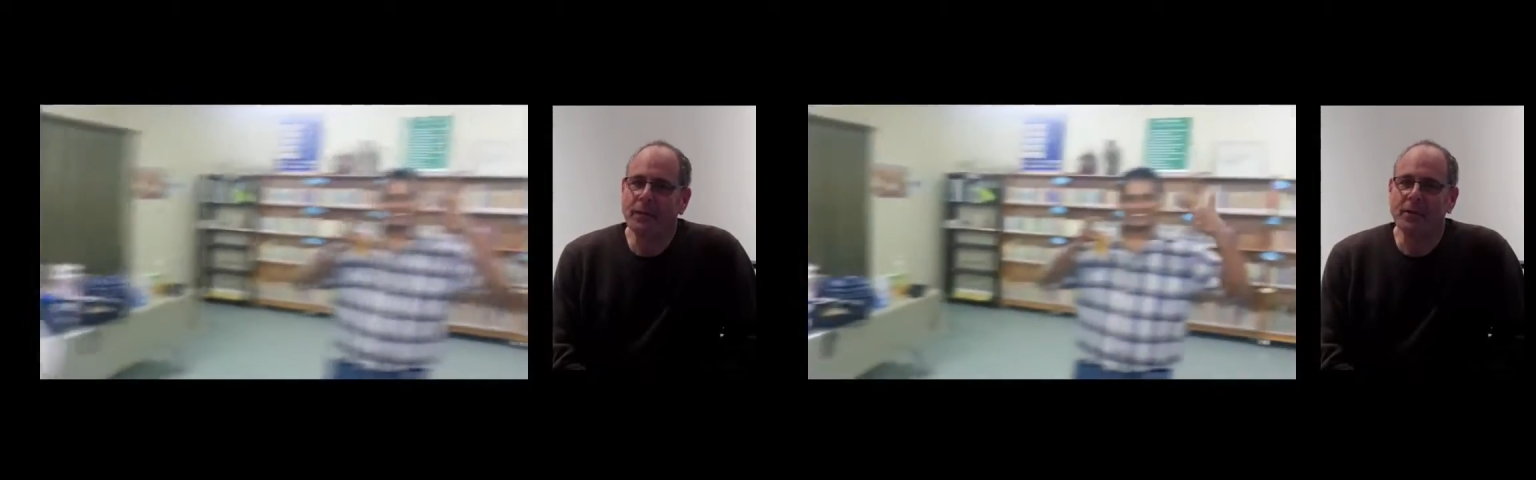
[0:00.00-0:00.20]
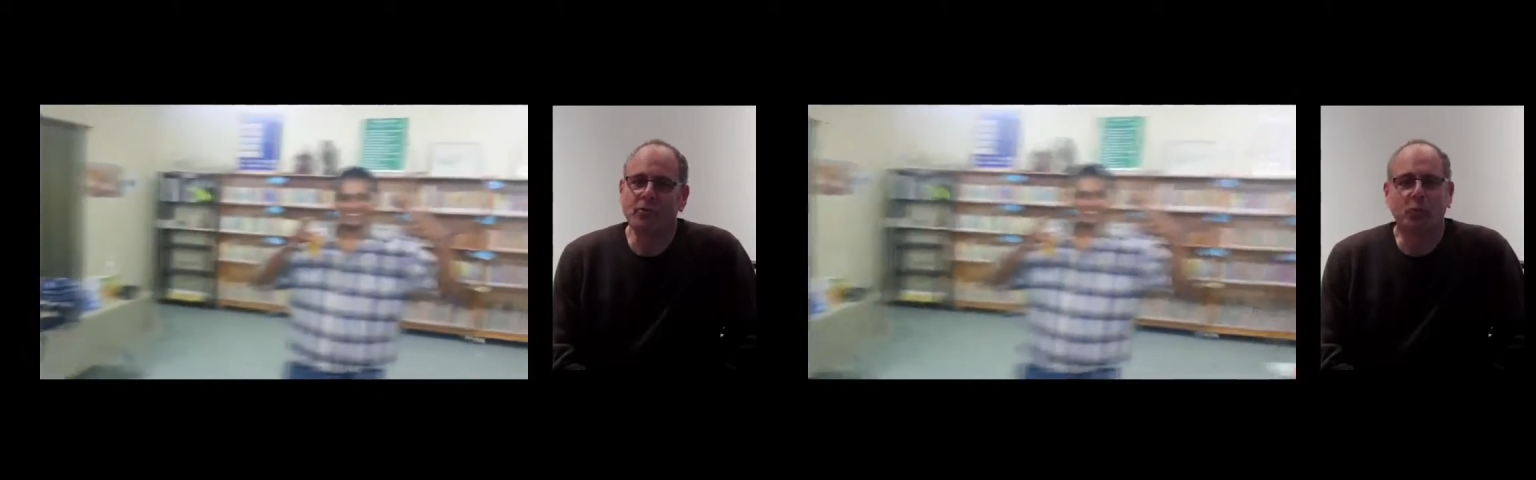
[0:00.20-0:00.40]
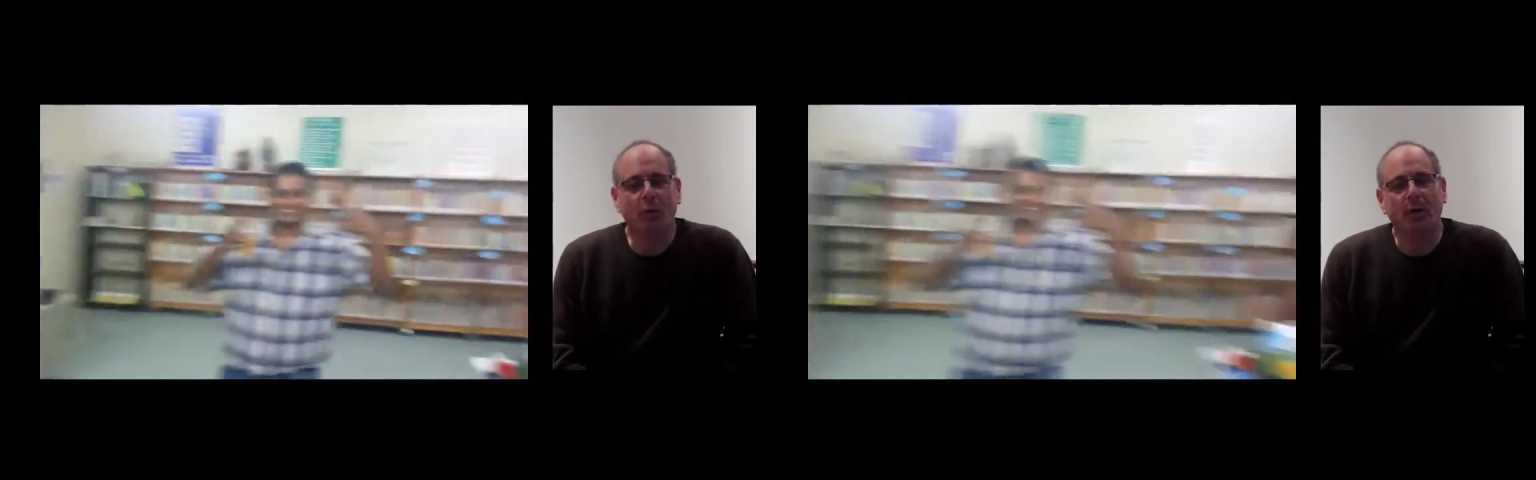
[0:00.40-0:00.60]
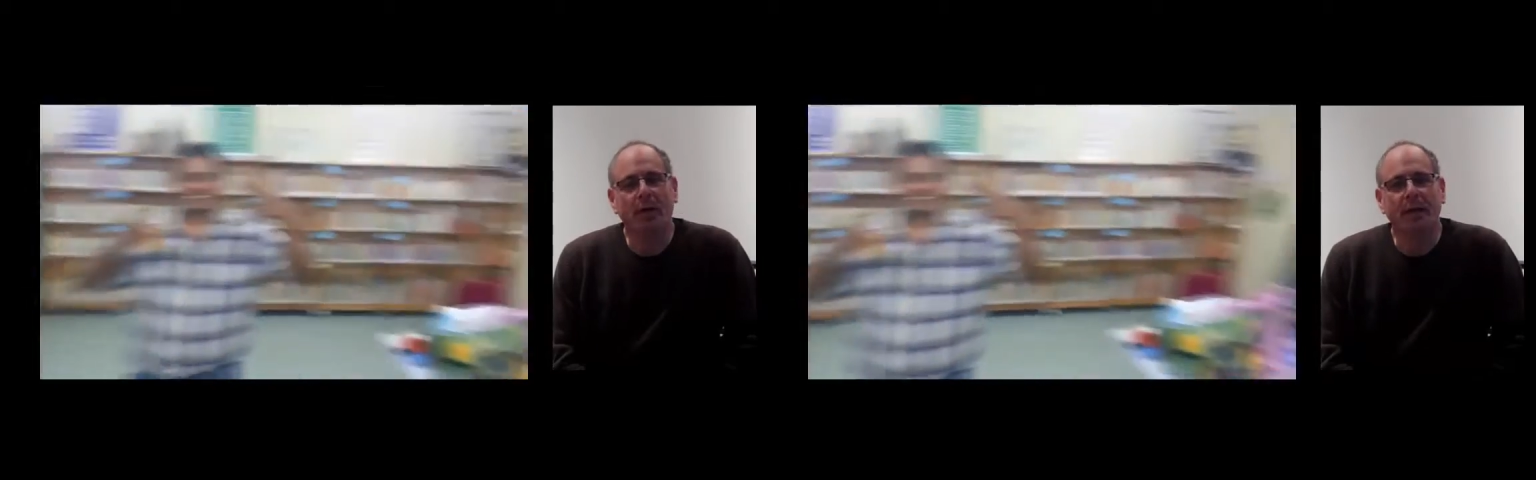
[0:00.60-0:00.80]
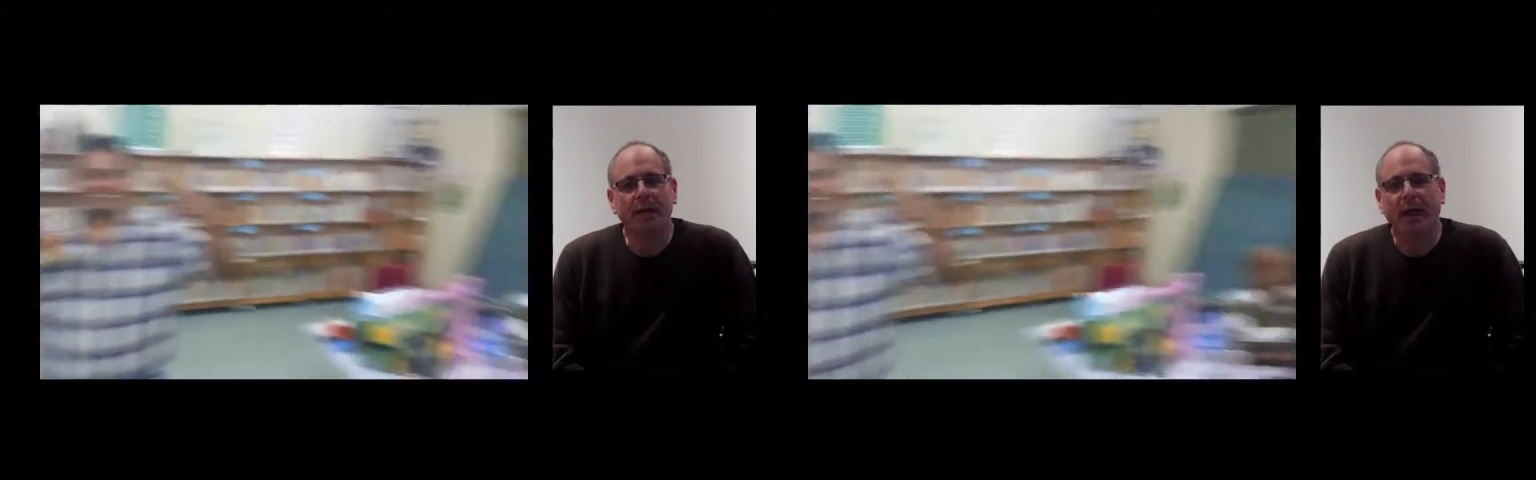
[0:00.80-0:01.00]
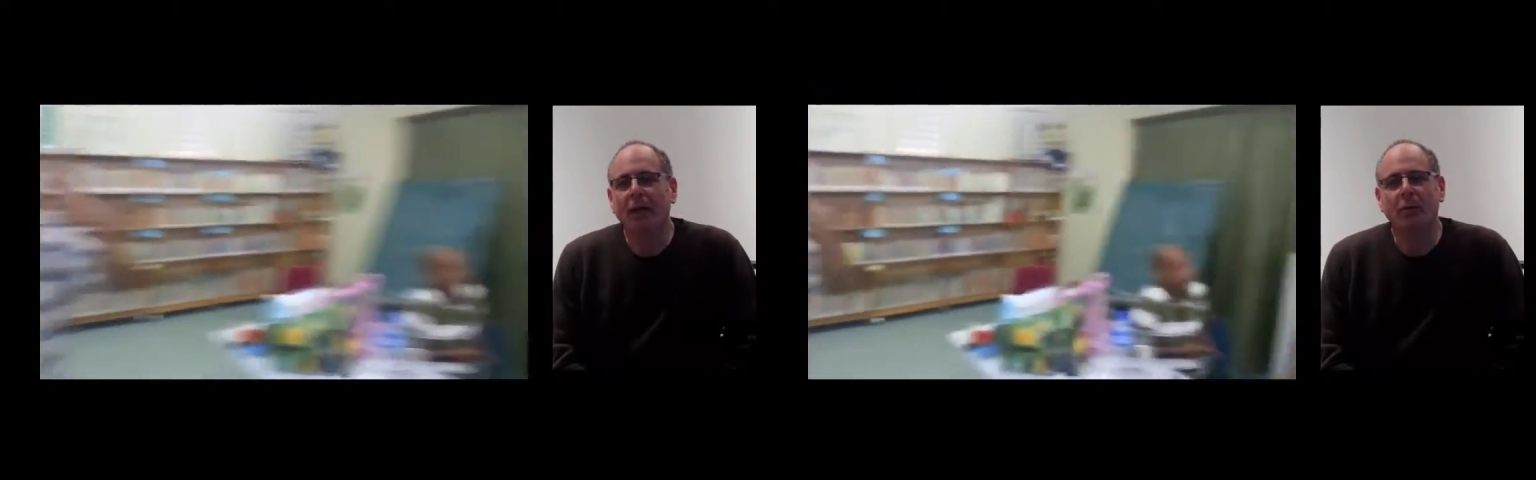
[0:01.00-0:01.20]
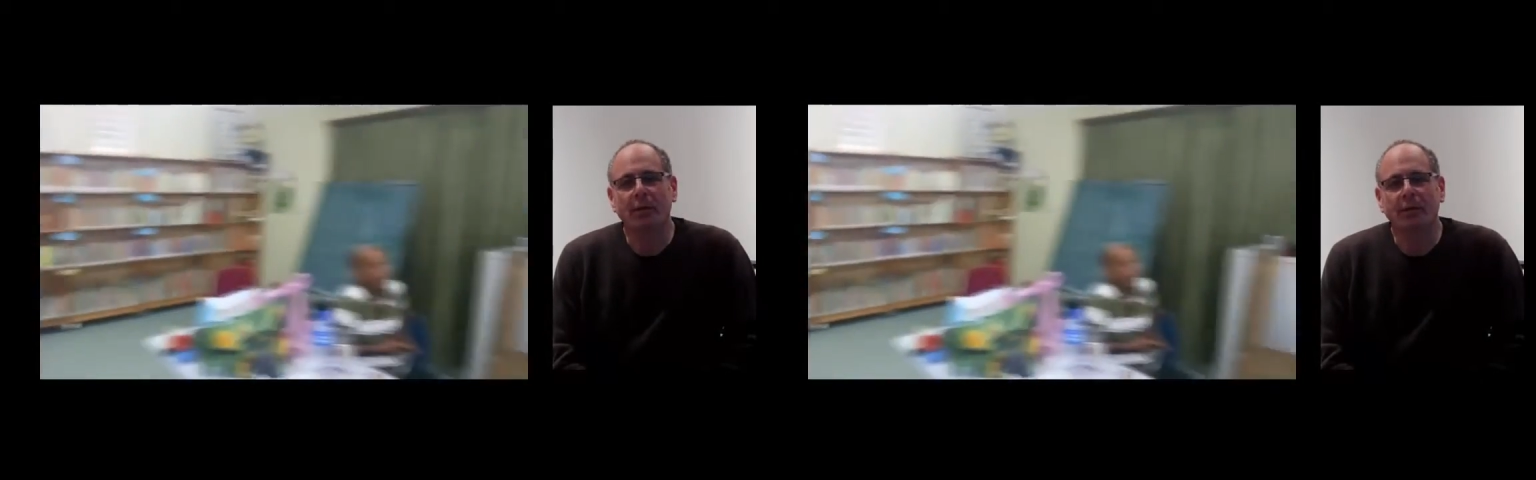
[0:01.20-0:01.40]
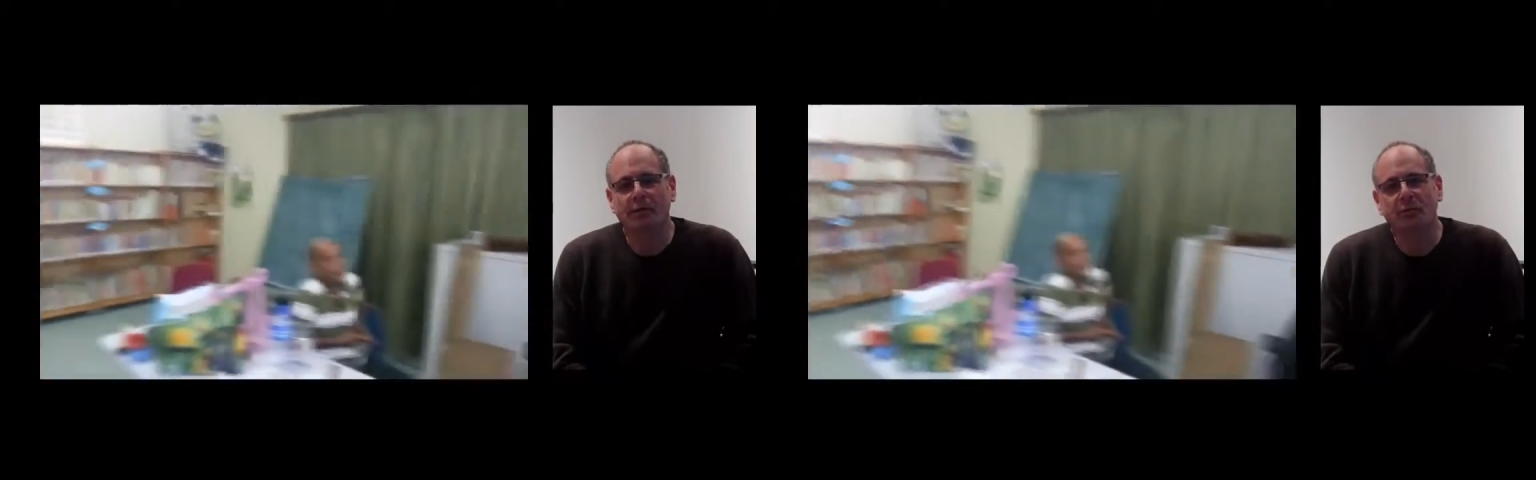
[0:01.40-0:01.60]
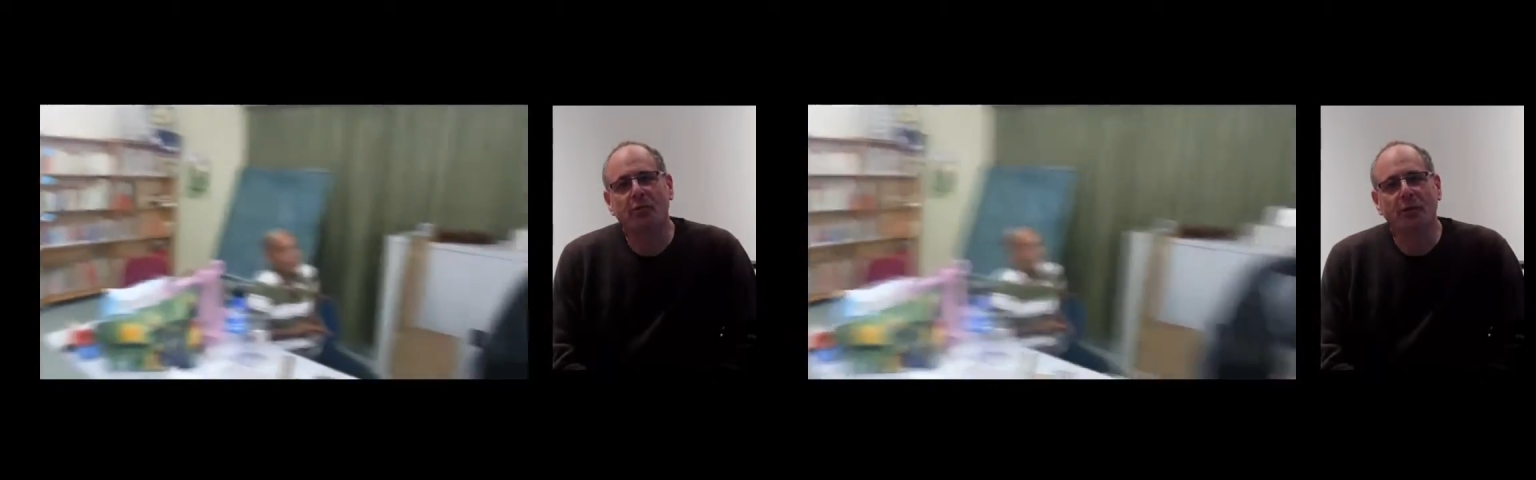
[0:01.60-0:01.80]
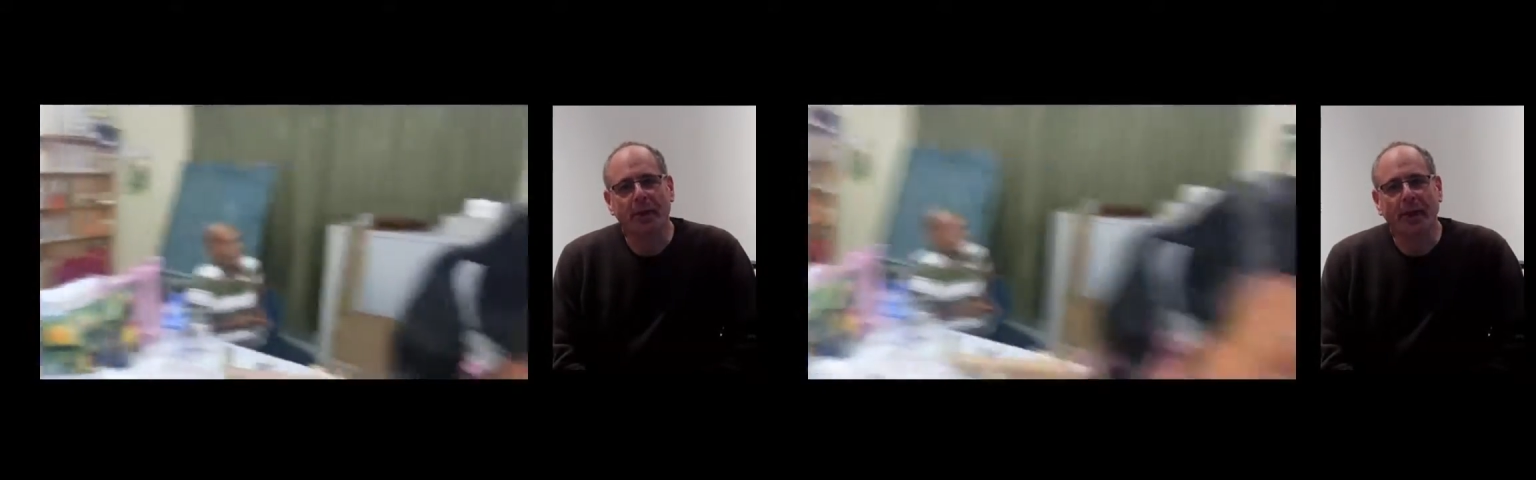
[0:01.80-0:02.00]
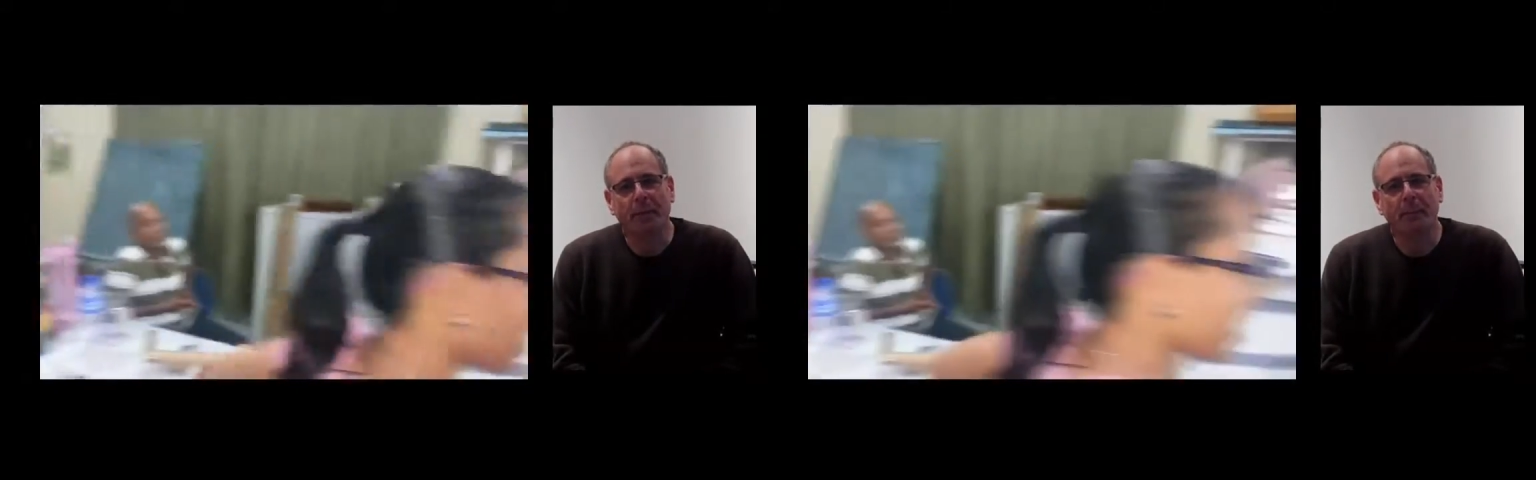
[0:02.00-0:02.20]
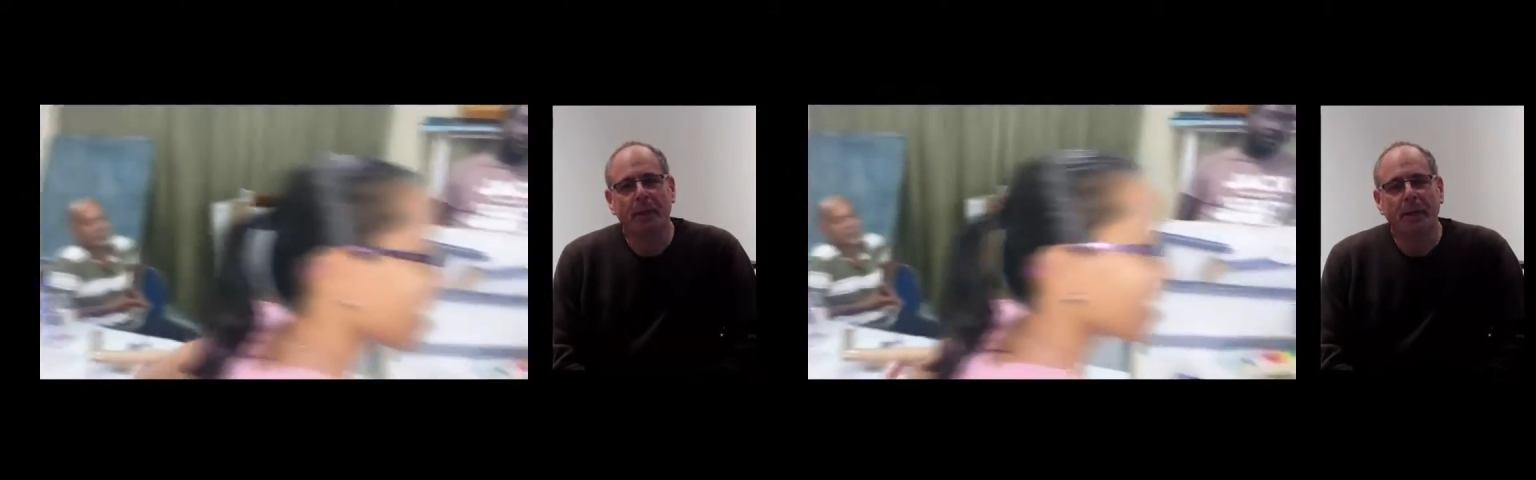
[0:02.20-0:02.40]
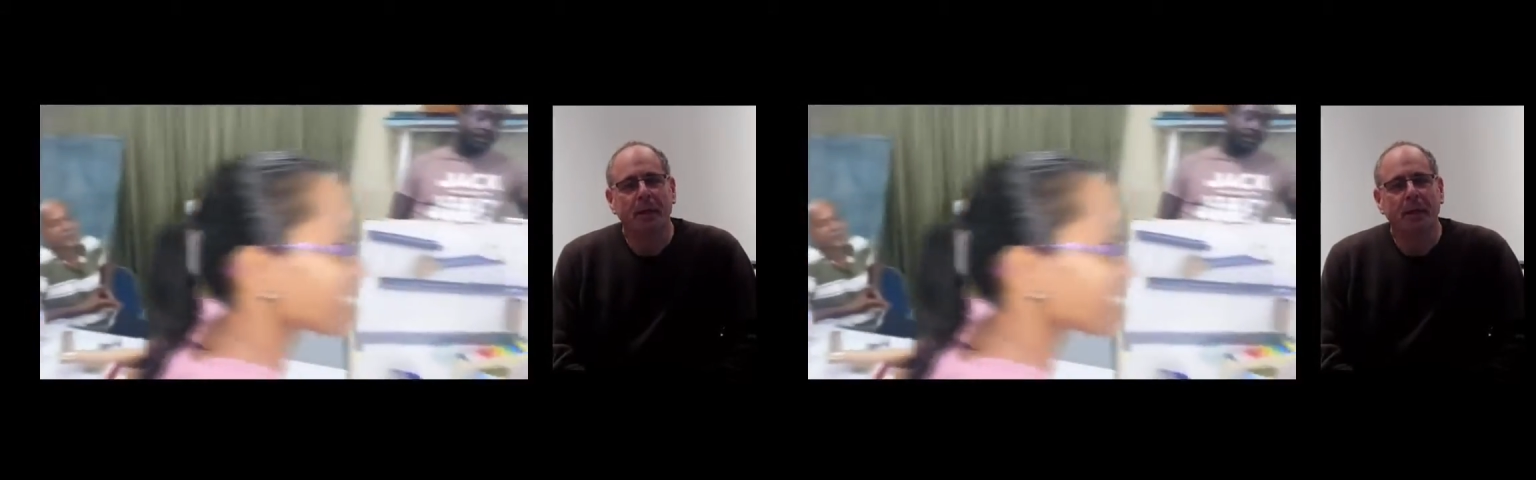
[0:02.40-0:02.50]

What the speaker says: that is working not only in Suriname,